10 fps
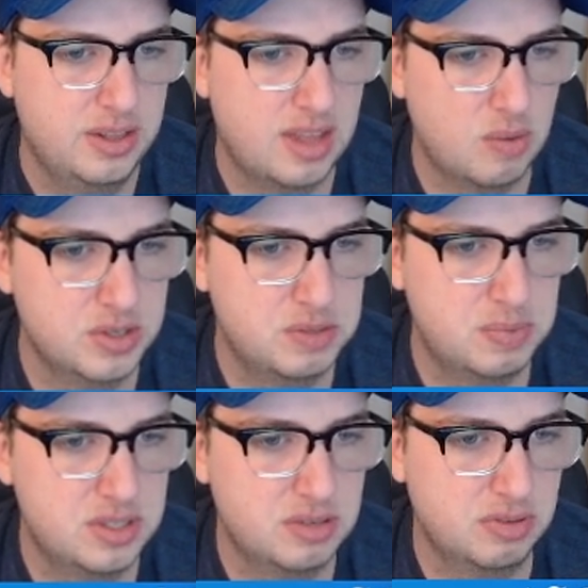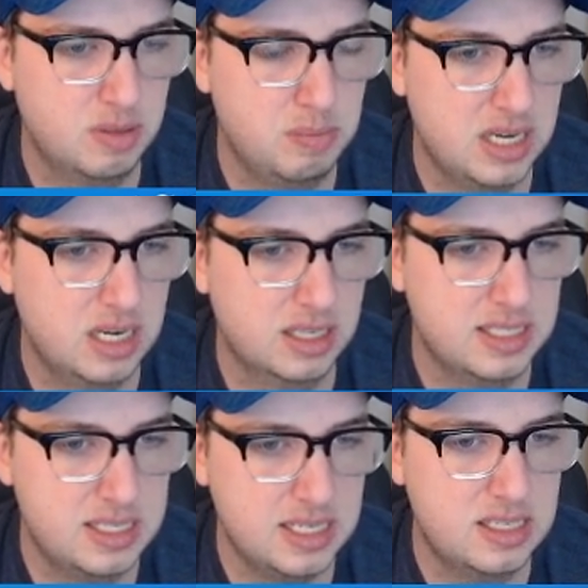that was specifically beating a
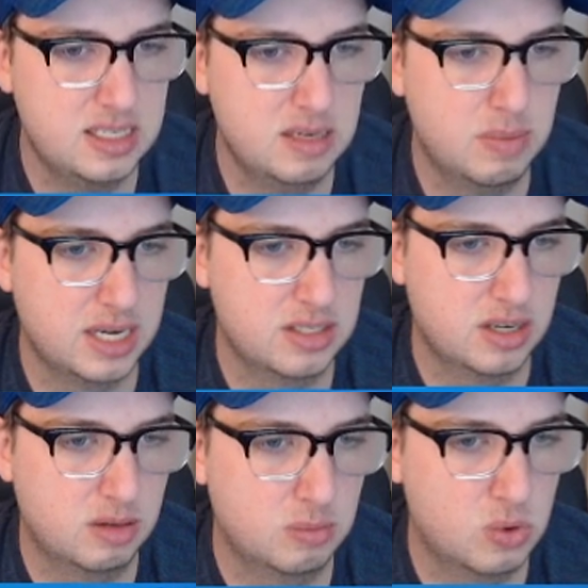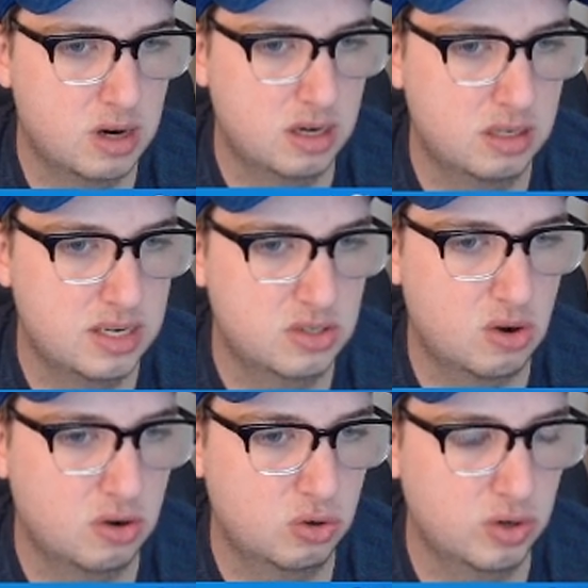DC by 10 or more is
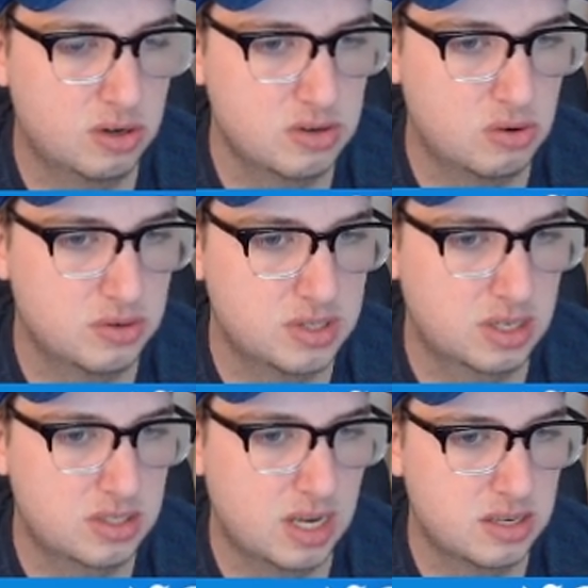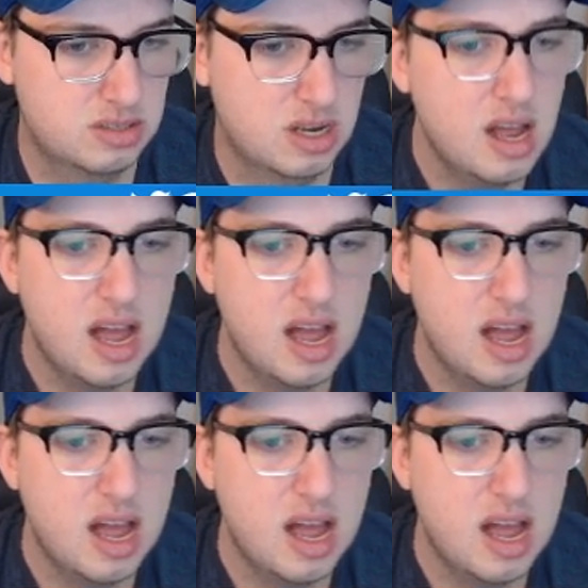called a critical success.